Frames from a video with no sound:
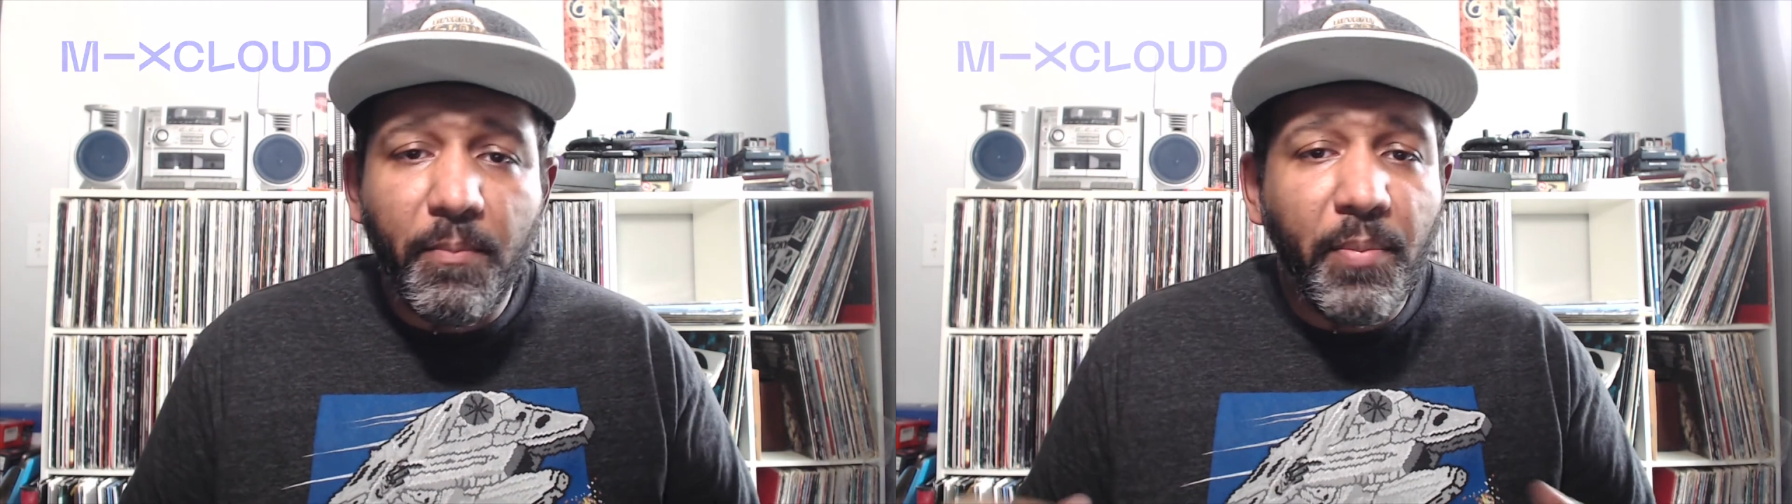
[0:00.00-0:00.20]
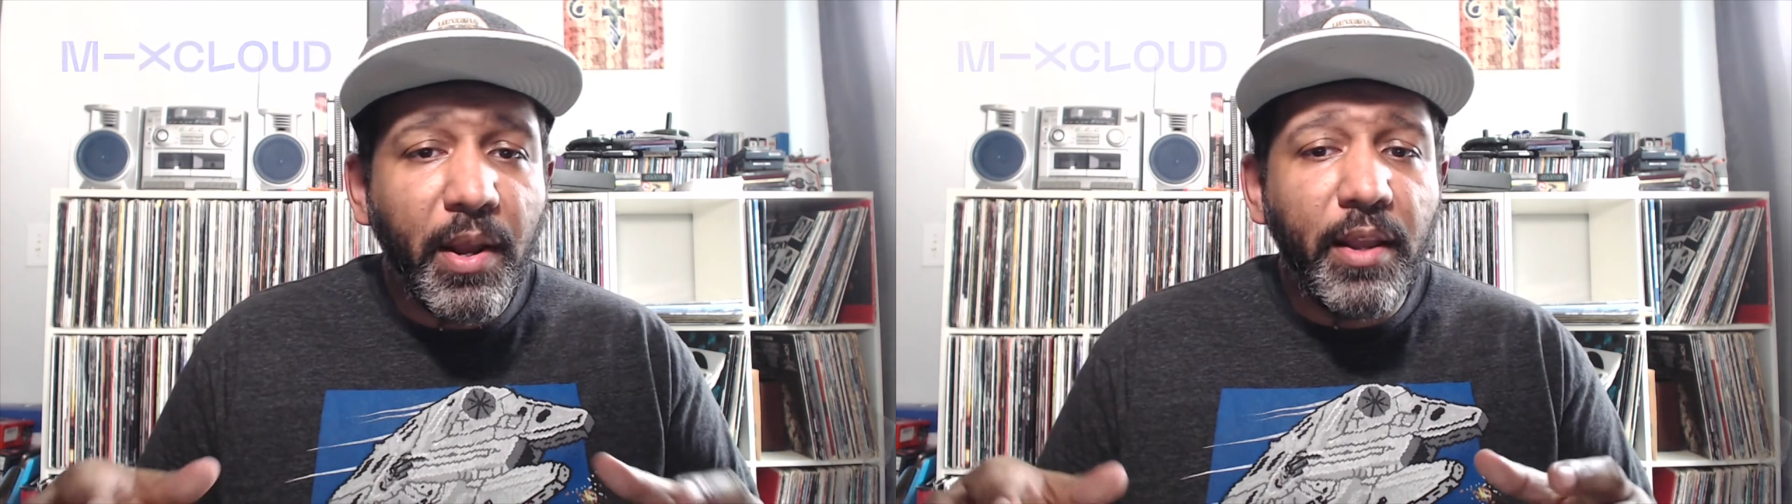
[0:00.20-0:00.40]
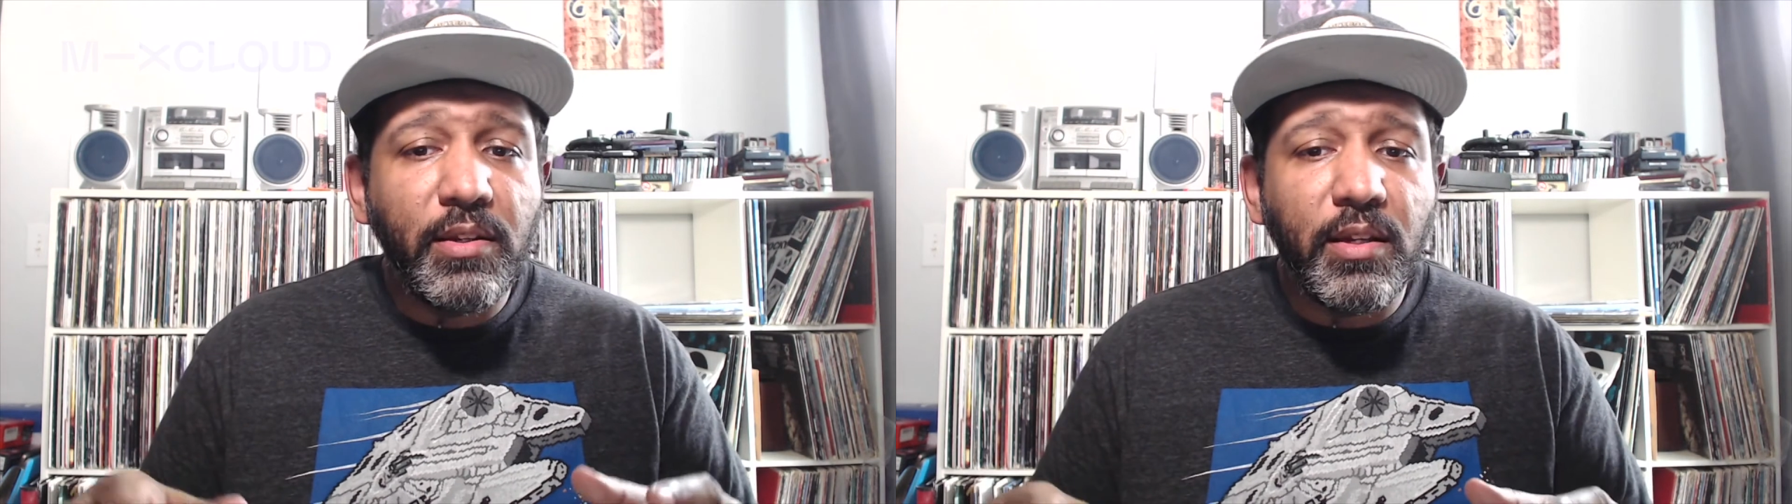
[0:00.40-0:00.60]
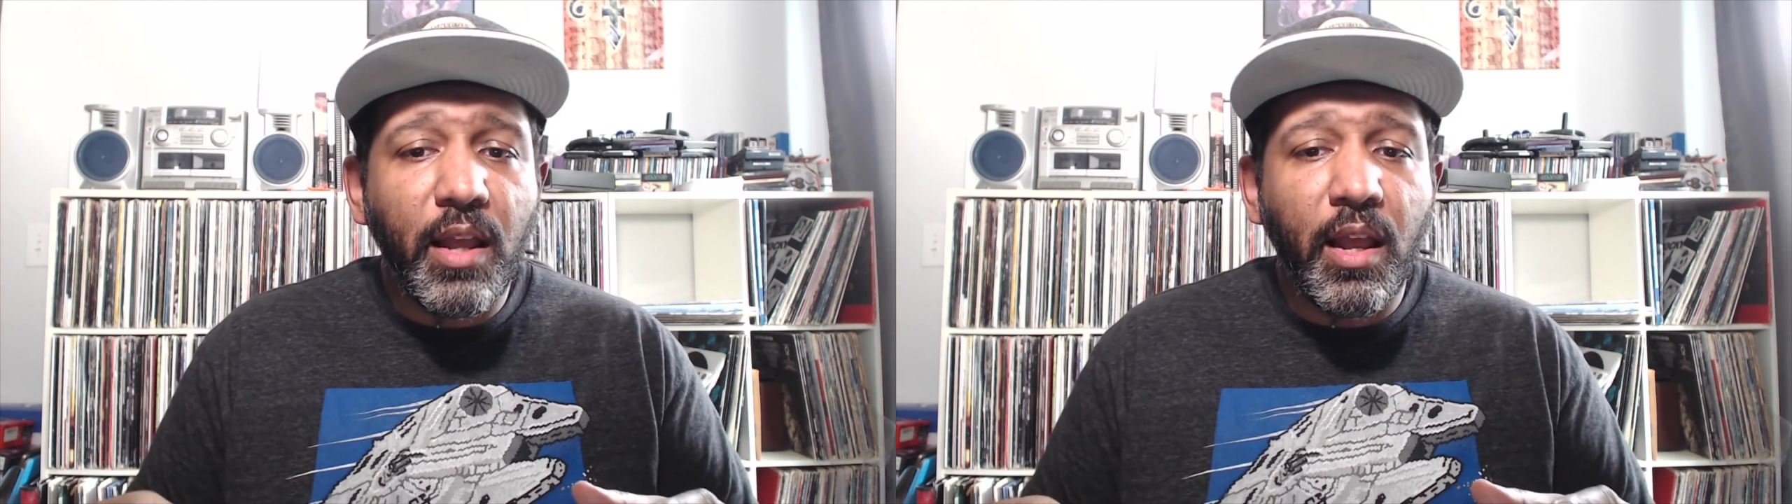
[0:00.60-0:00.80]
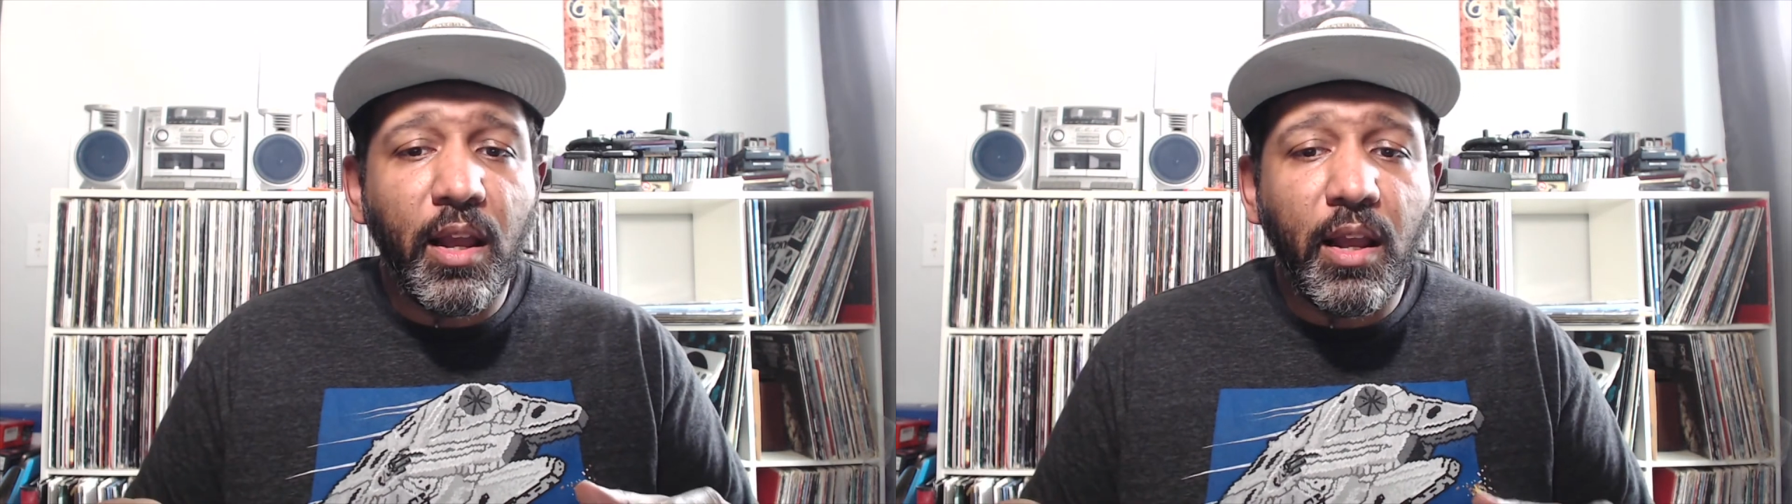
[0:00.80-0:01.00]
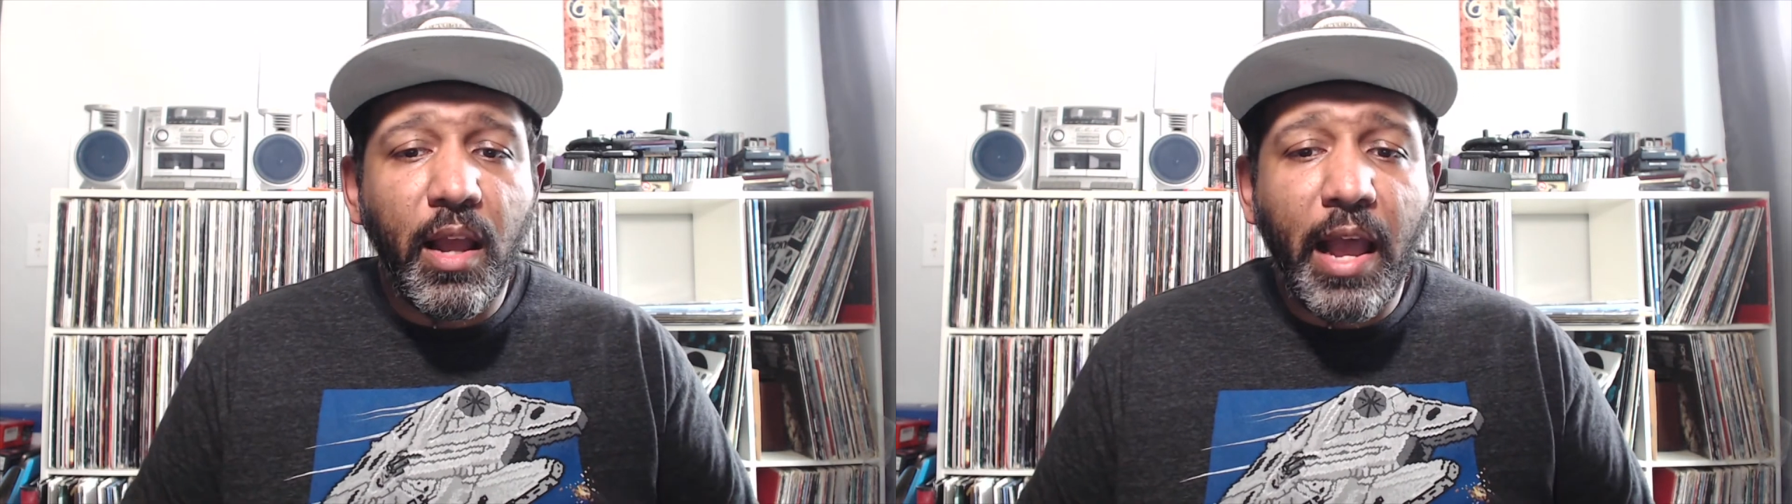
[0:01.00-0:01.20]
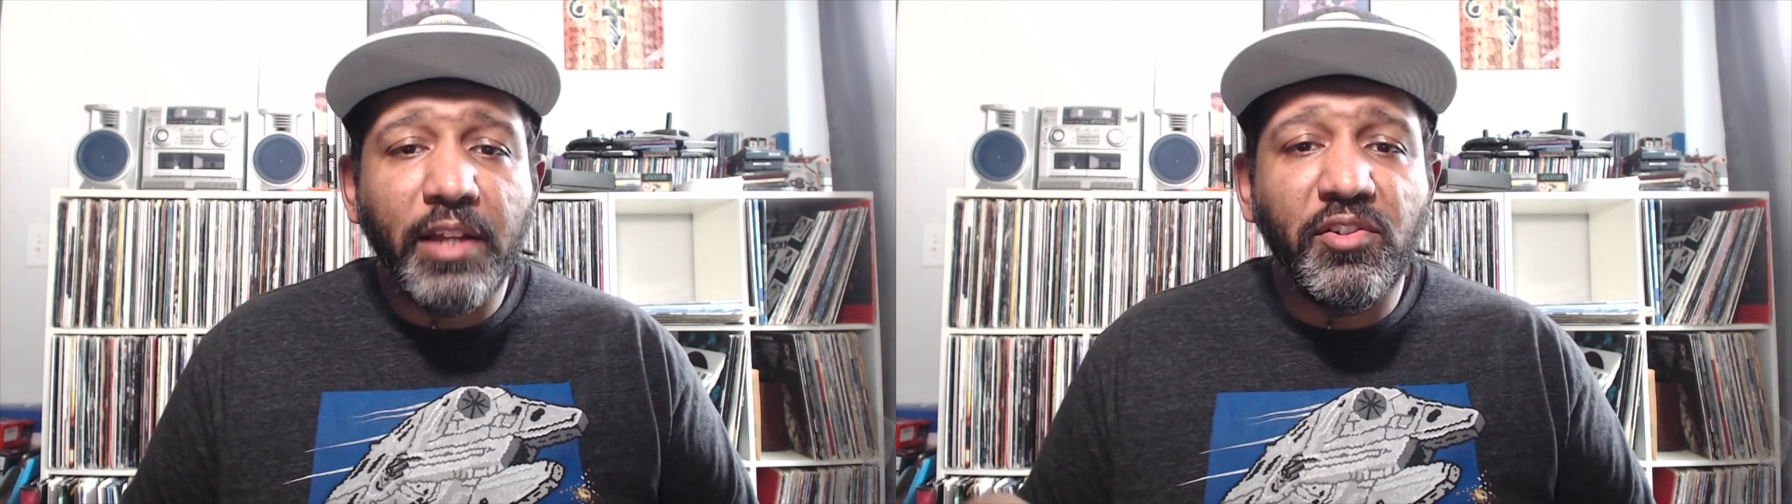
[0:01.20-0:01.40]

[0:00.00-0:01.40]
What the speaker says: But I